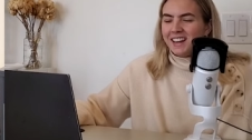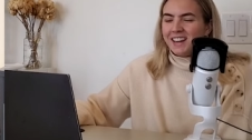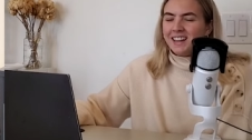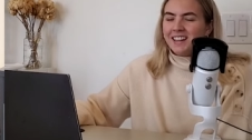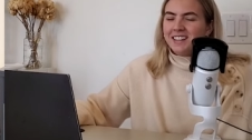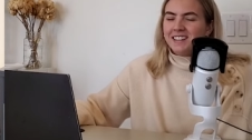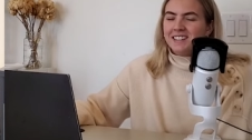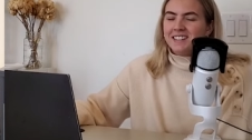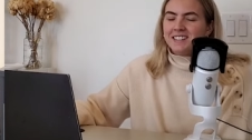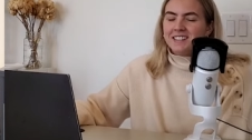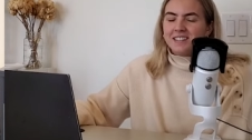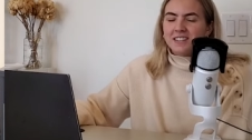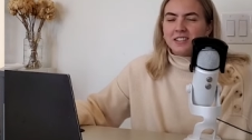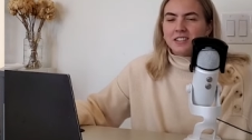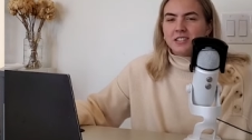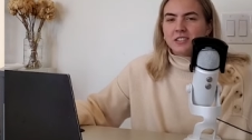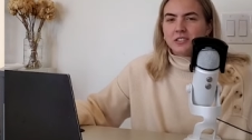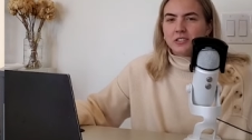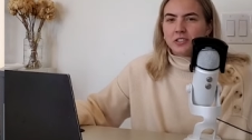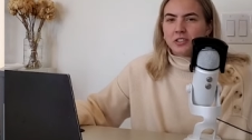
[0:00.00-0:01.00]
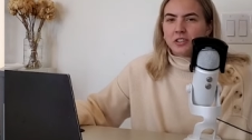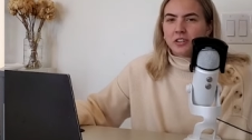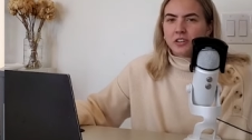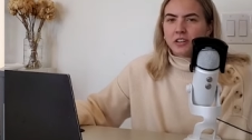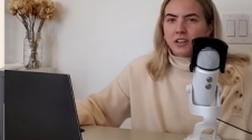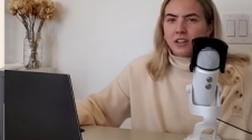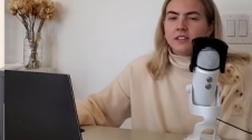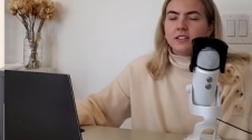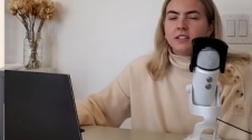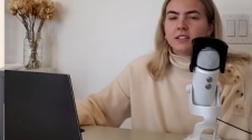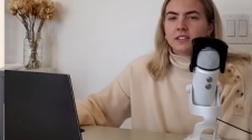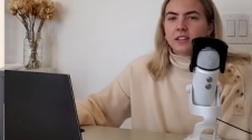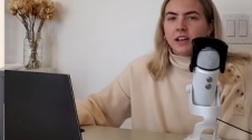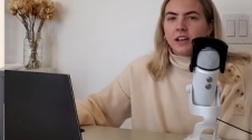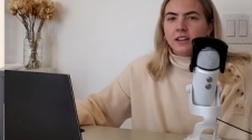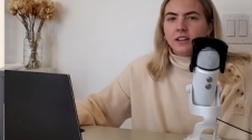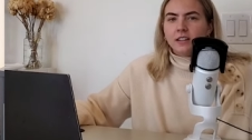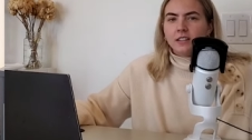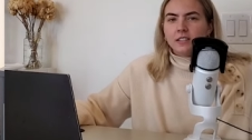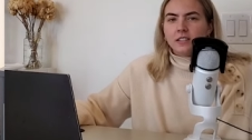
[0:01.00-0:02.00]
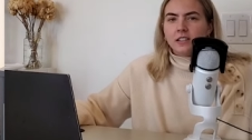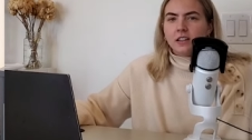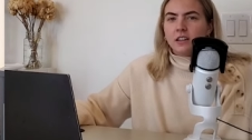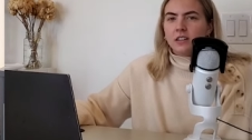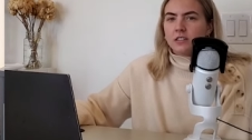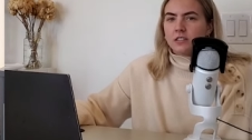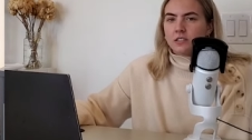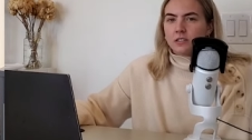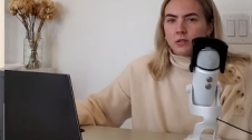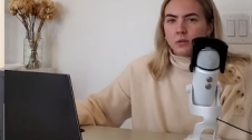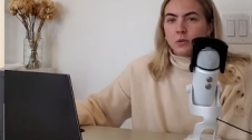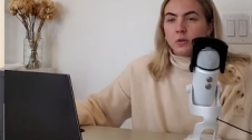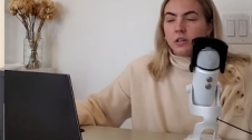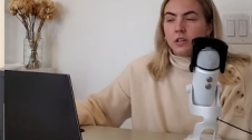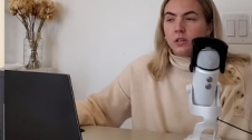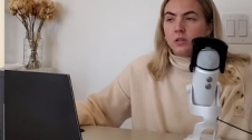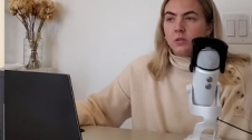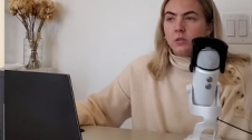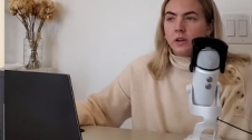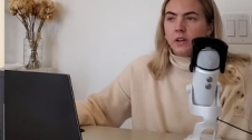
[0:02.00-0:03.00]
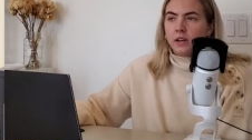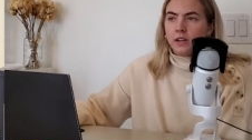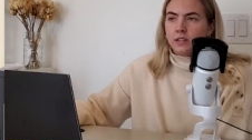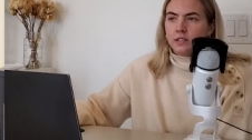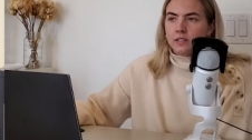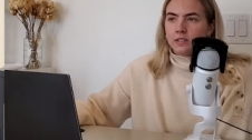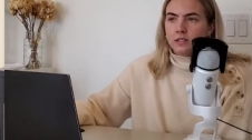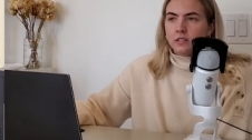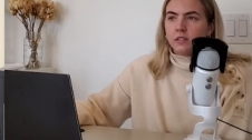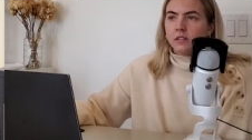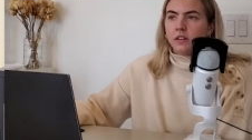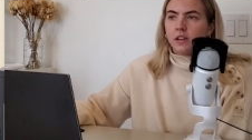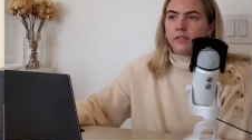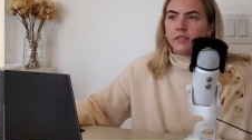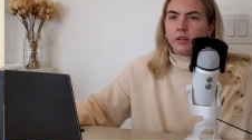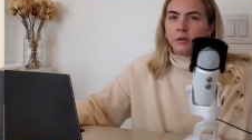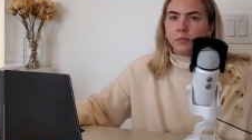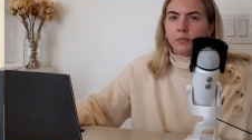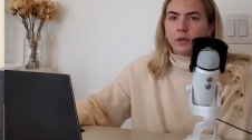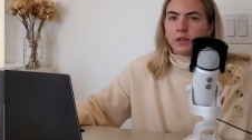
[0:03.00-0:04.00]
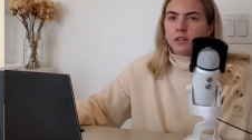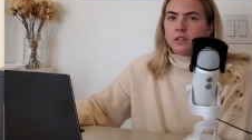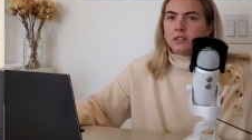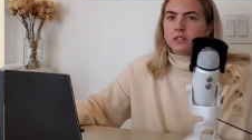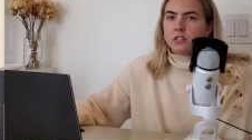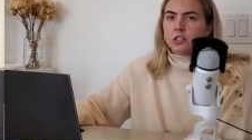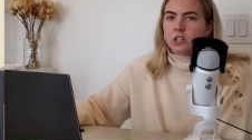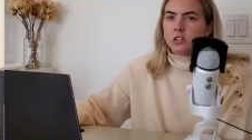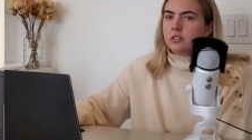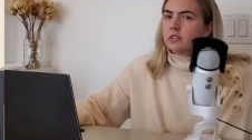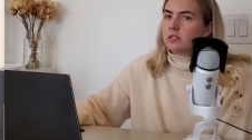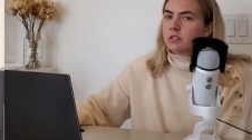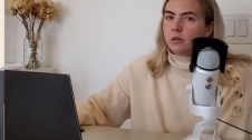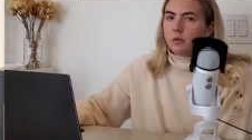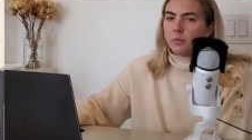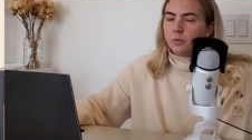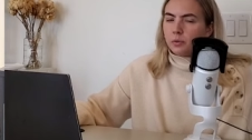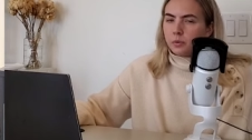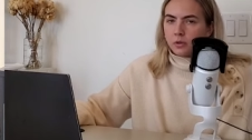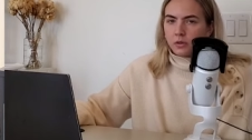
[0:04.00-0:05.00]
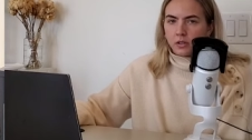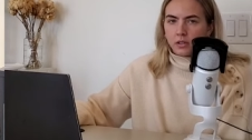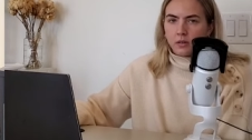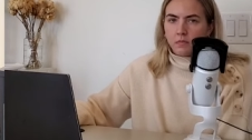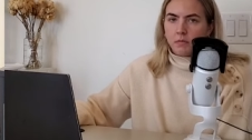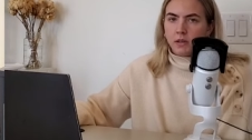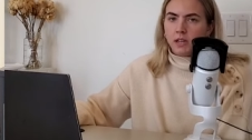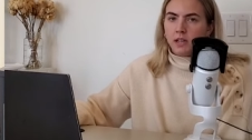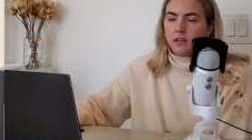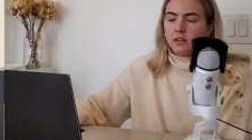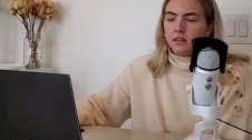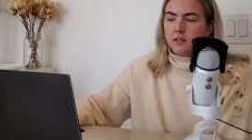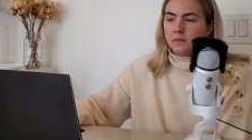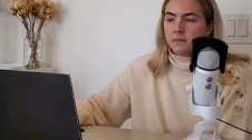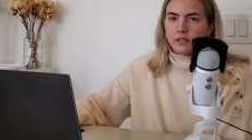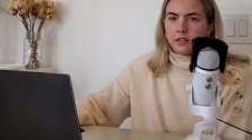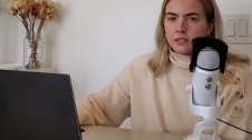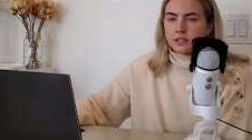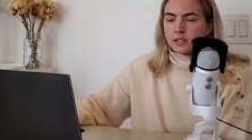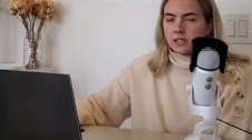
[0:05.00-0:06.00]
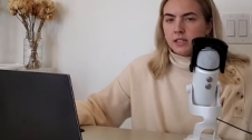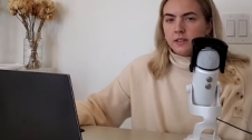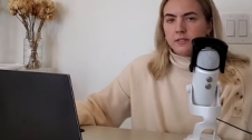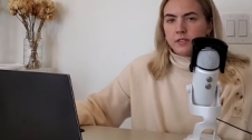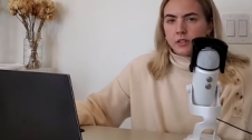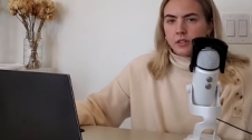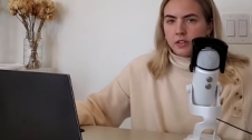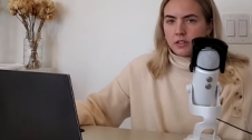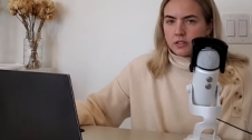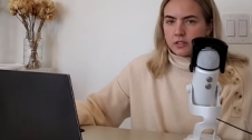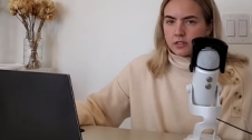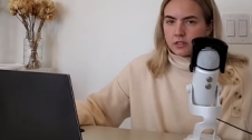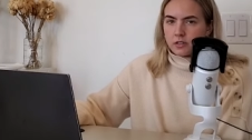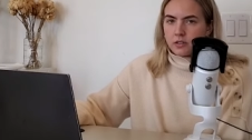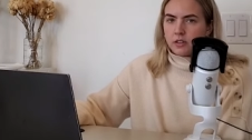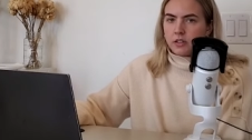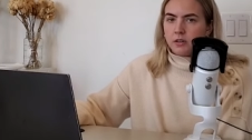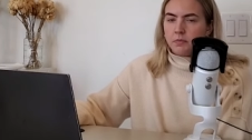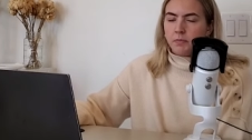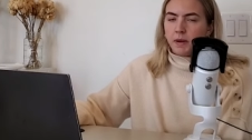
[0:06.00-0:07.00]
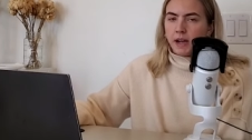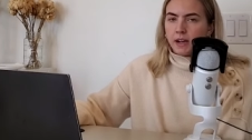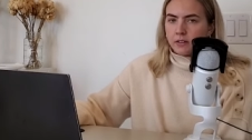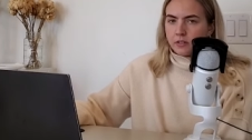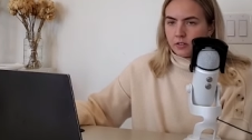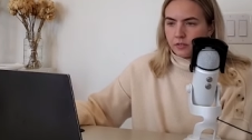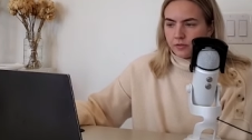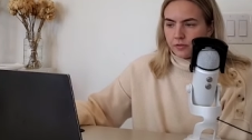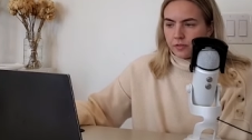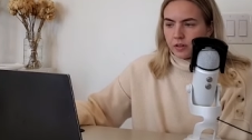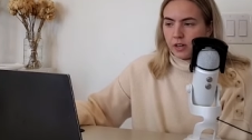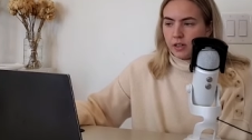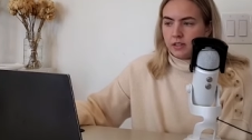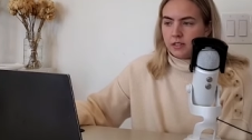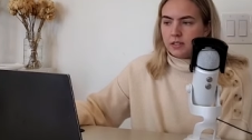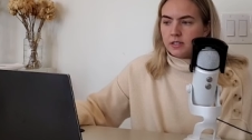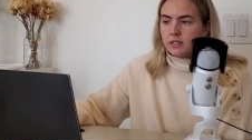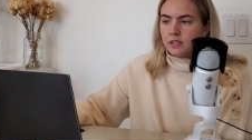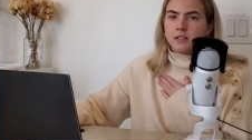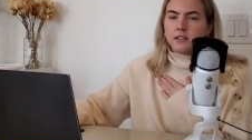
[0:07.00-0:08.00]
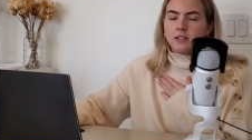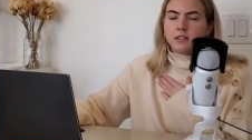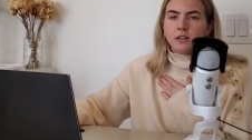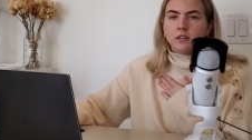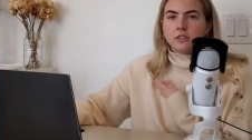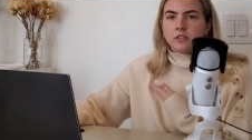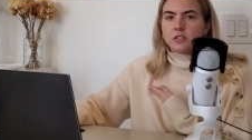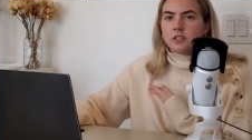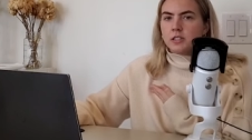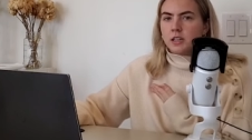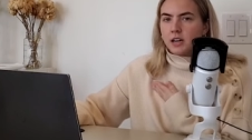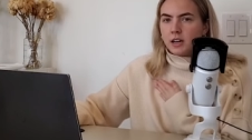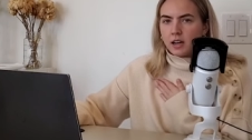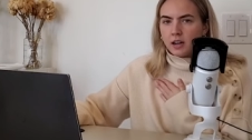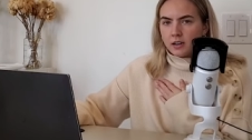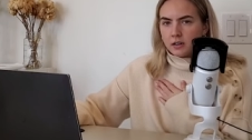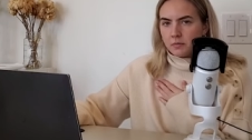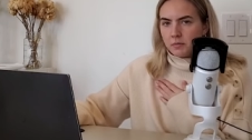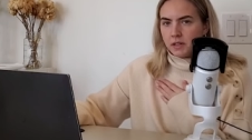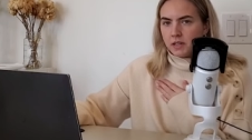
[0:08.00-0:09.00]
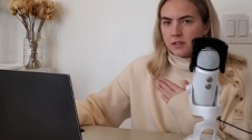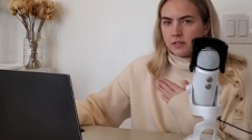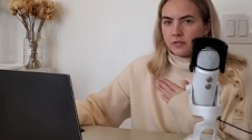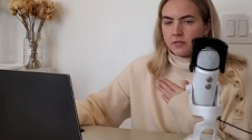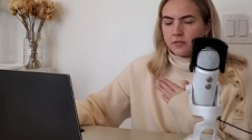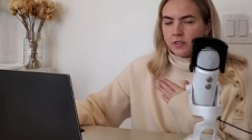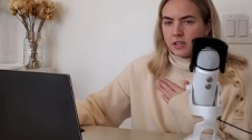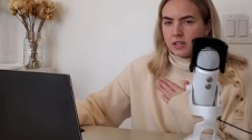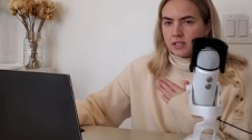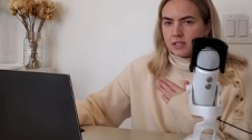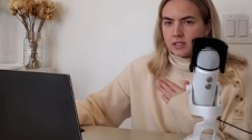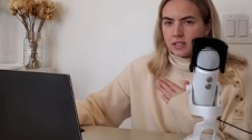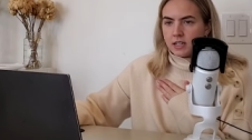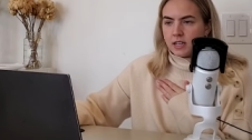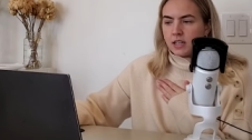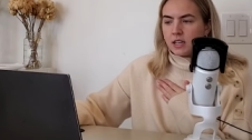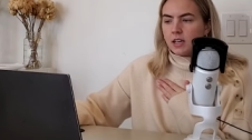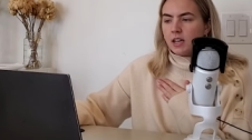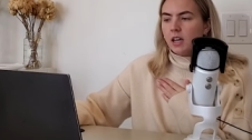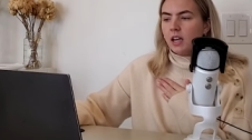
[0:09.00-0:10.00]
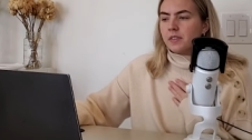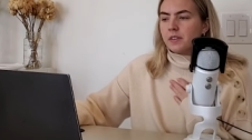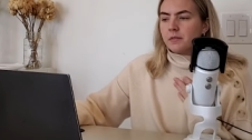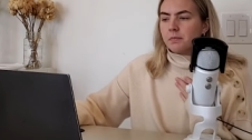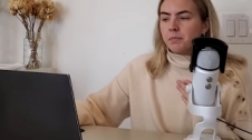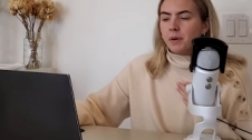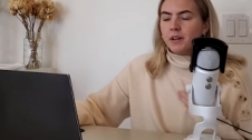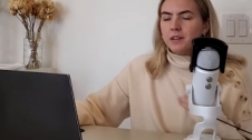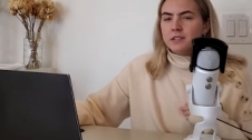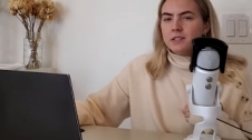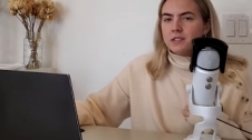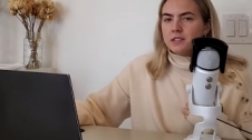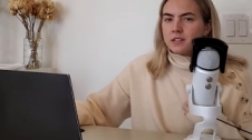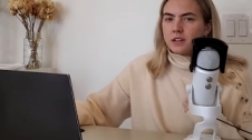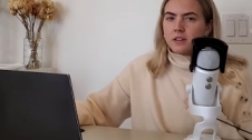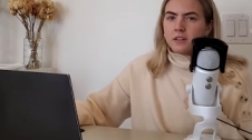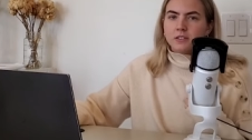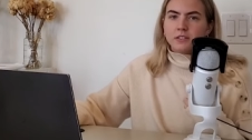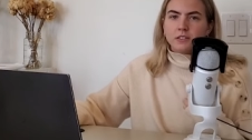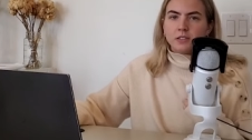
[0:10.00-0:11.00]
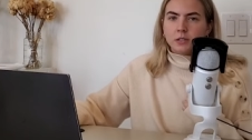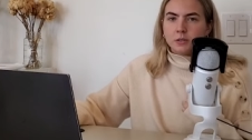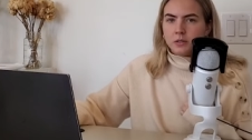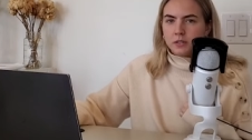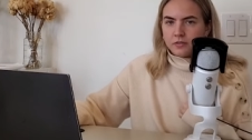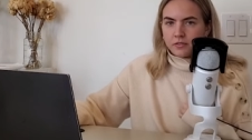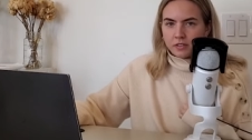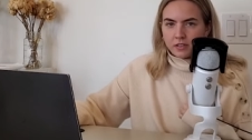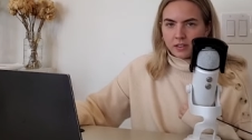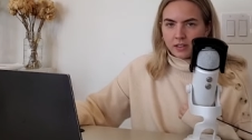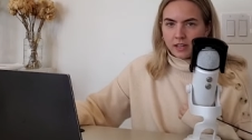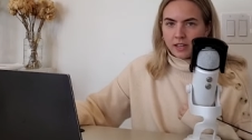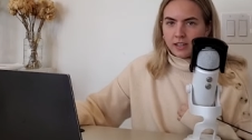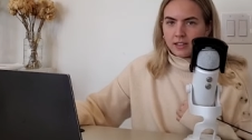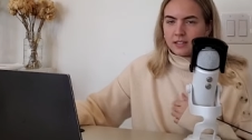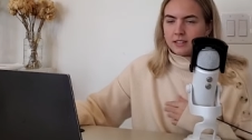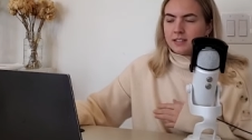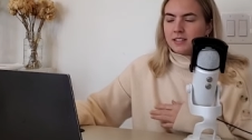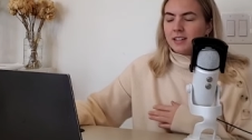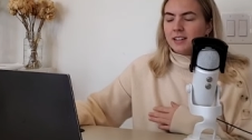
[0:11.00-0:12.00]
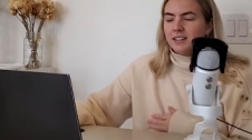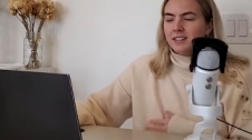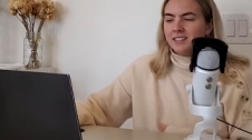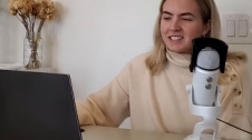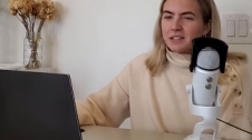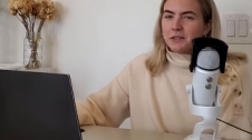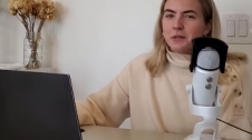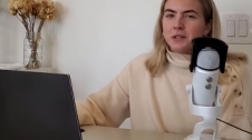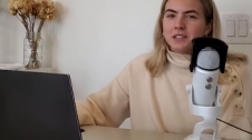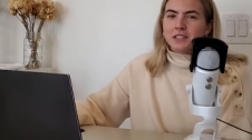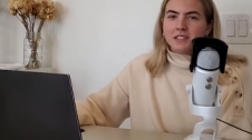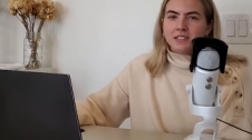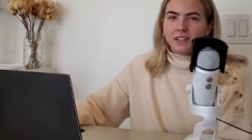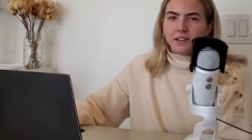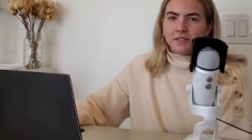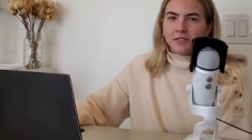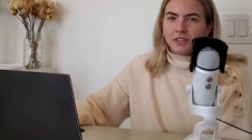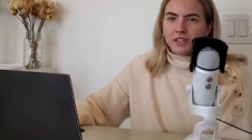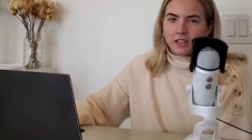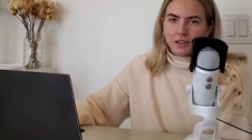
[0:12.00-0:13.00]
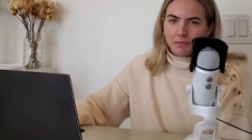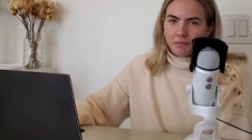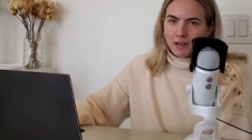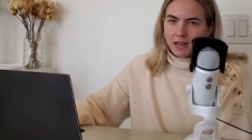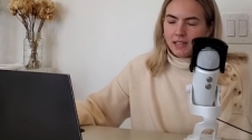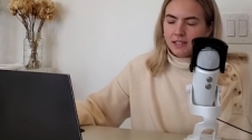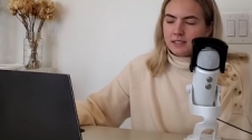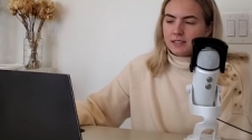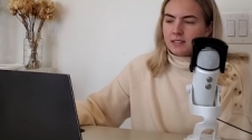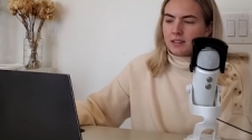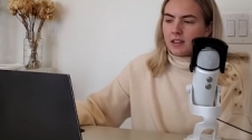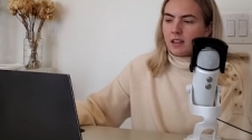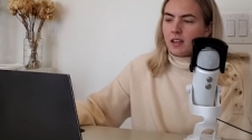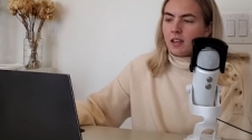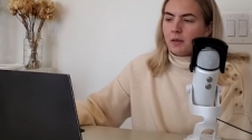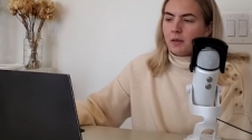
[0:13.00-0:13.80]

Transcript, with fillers: And this shirt, the design idea is so cute and I still love it, but it's just so poorly made. The sleeves are inserted back to front. I didn't understand how to make a facing. The buttons are two different lengths, so it's definitely a mess.